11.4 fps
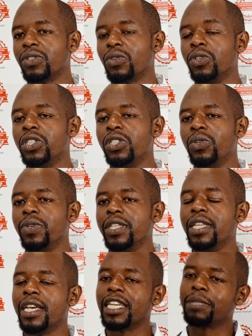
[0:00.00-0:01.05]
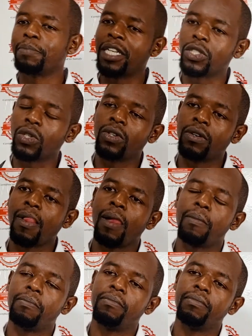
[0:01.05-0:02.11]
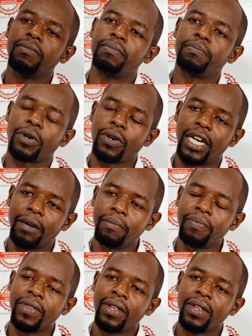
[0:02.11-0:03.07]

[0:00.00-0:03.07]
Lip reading: continue with expansion program